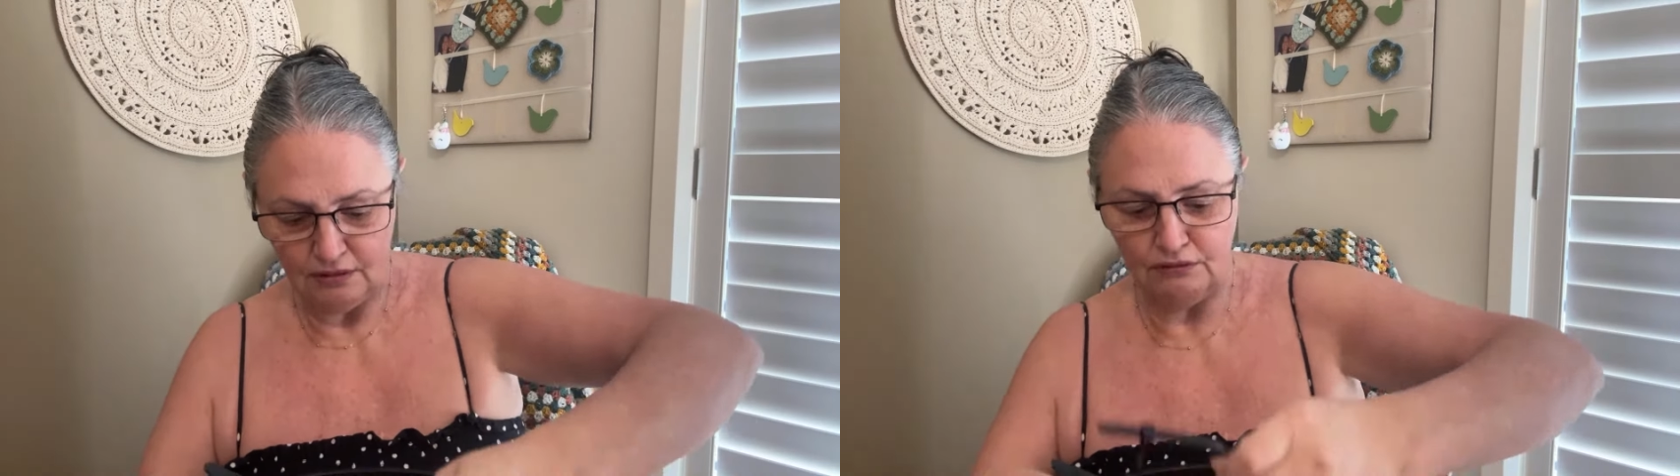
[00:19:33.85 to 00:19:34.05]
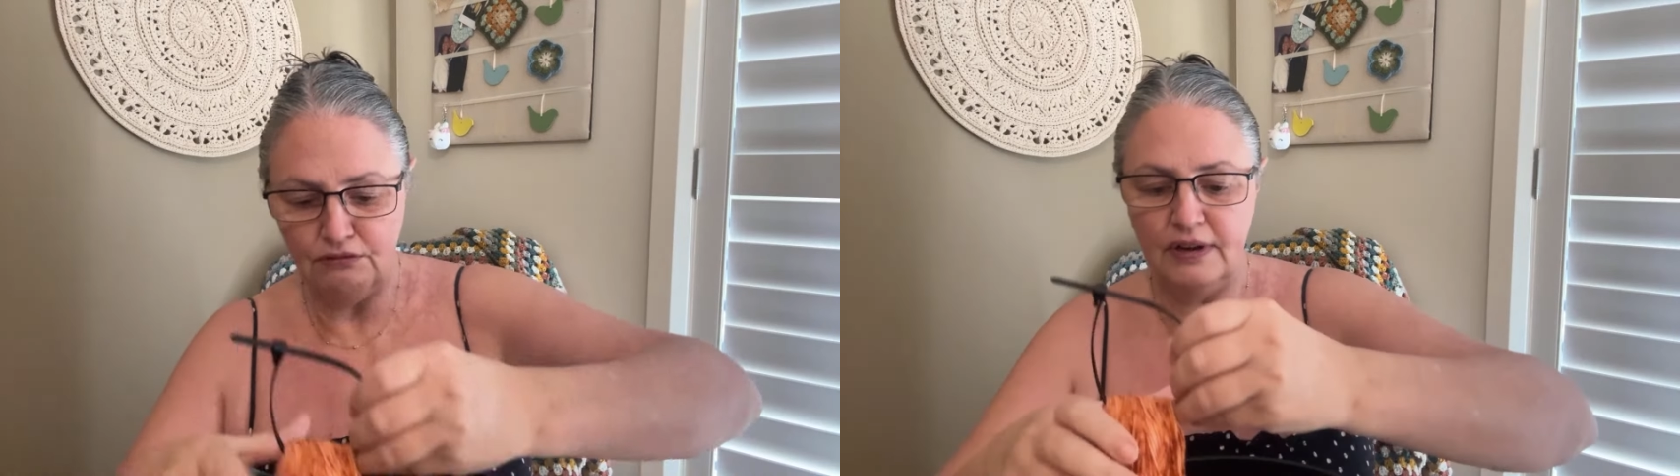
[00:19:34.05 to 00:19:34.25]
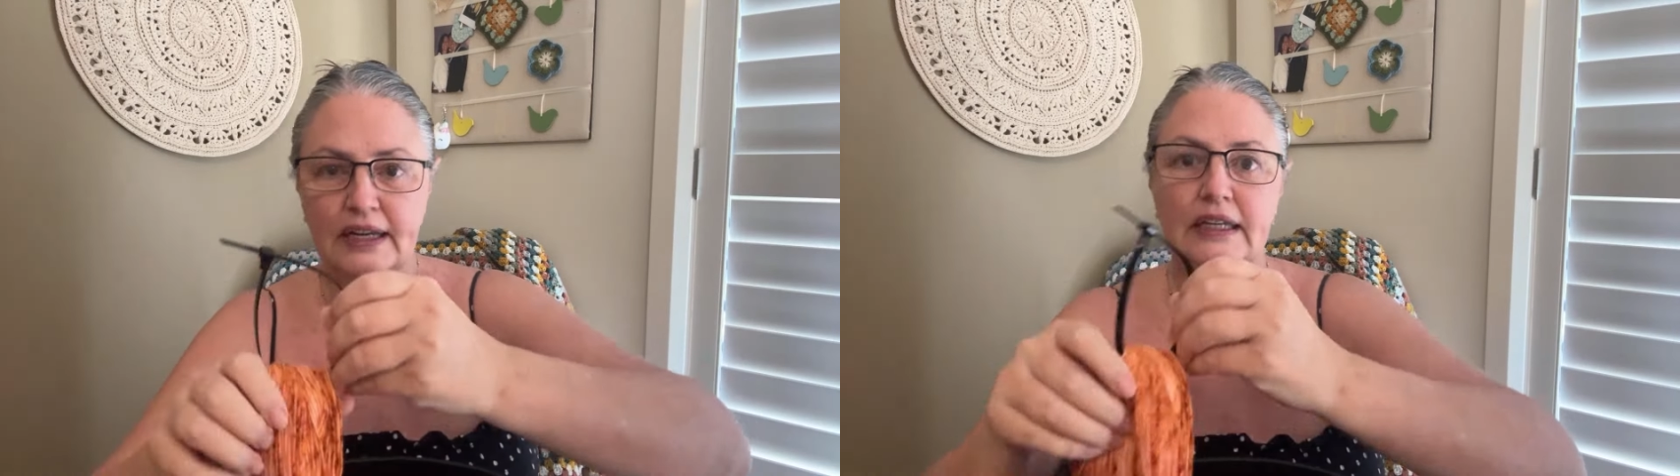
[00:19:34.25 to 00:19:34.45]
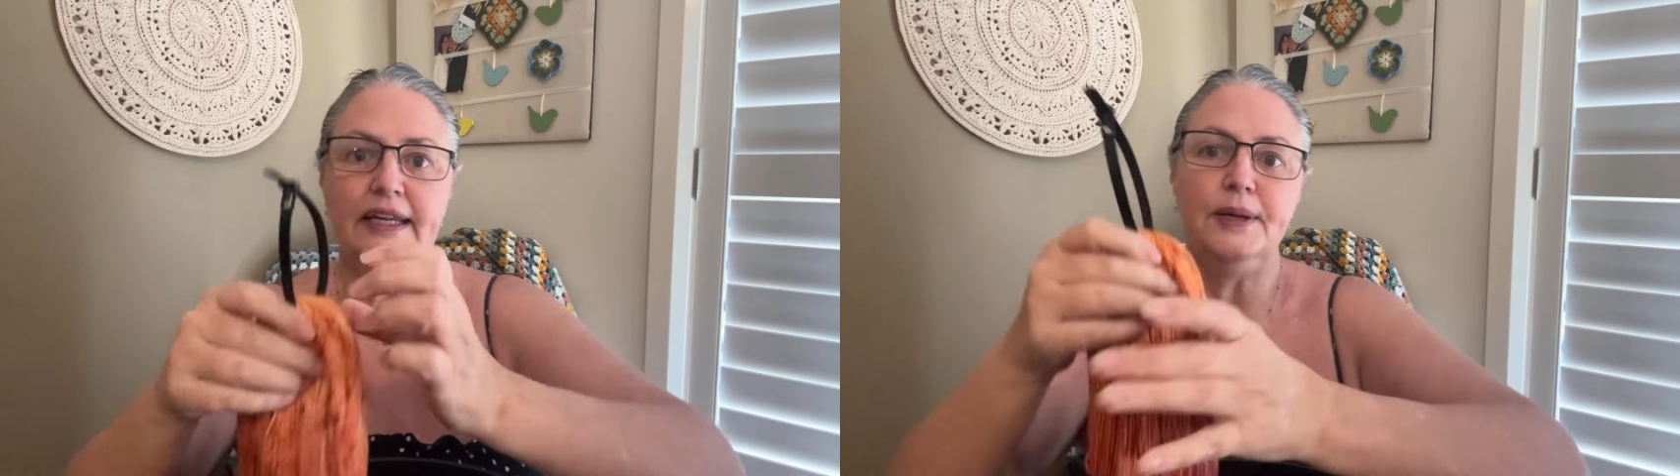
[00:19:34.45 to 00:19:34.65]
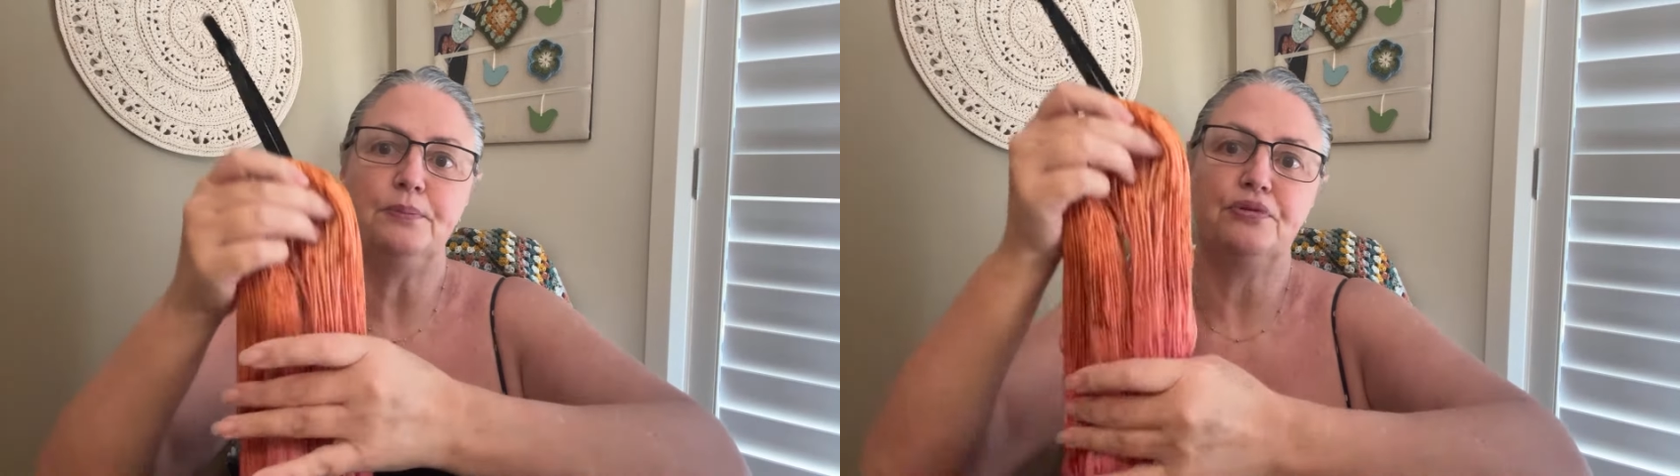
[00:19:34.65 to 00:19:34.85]

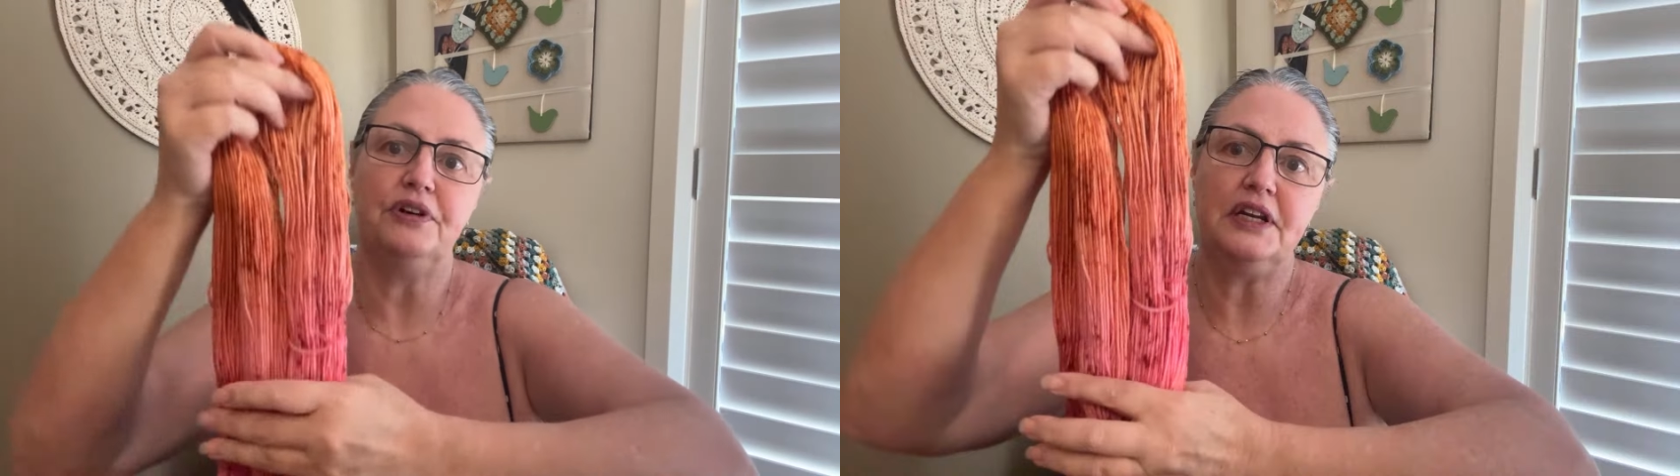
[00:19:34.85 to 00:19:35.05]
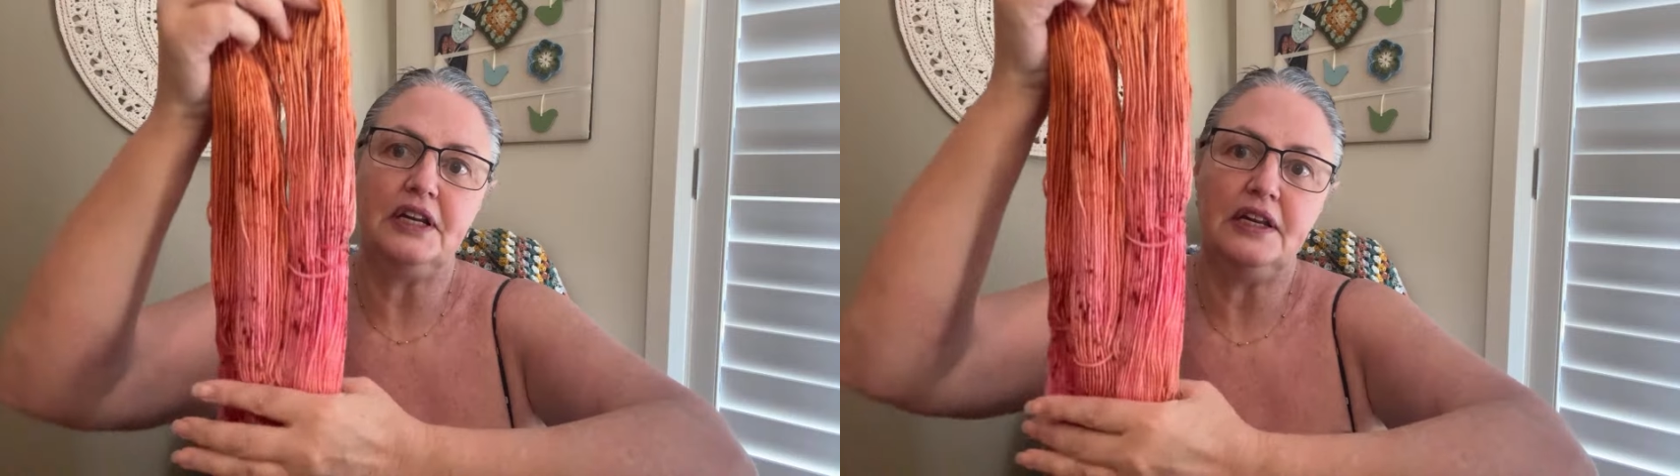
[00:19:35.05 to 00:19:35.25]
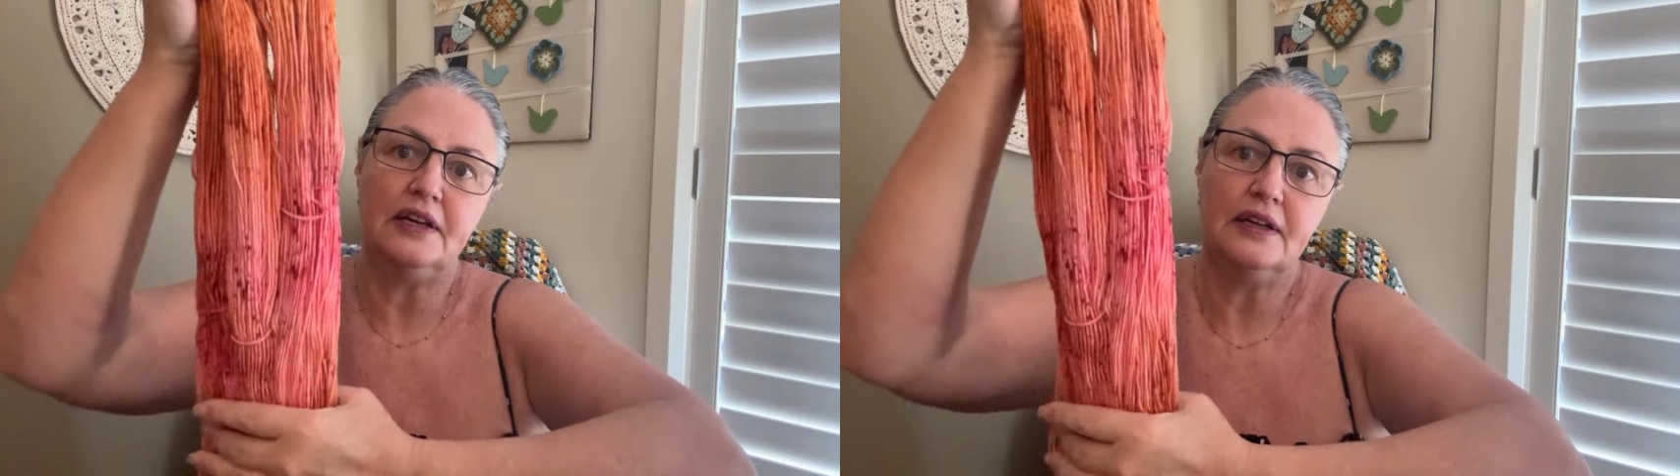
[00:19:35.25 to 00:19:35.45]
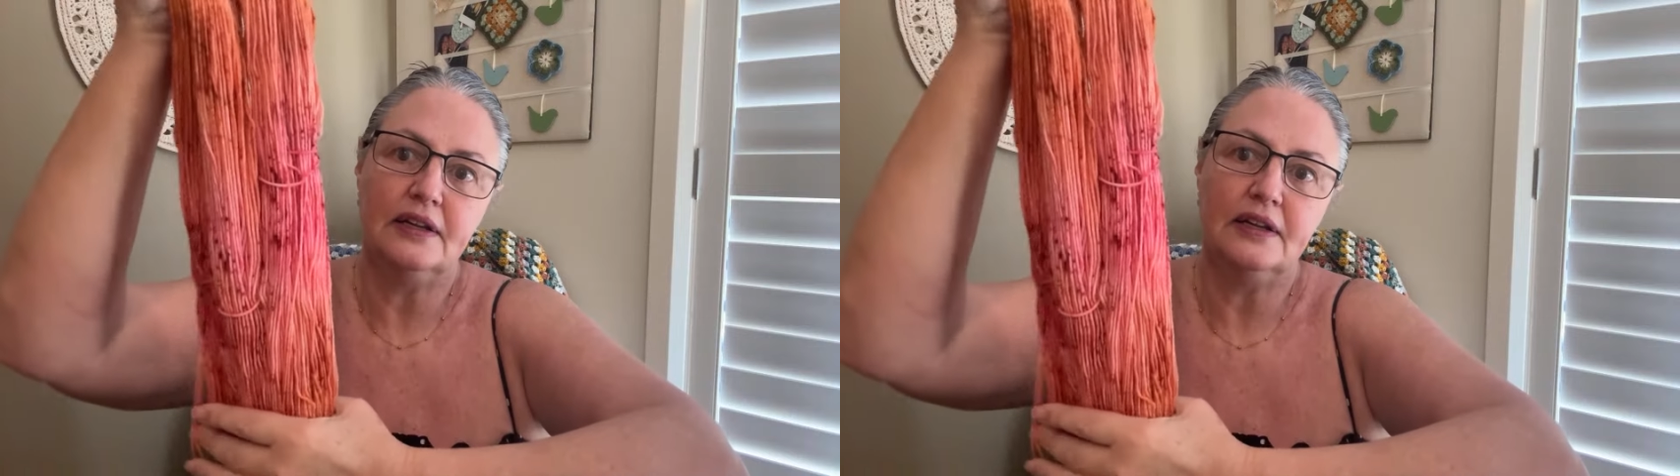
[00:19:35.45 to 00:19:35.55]
really pretty.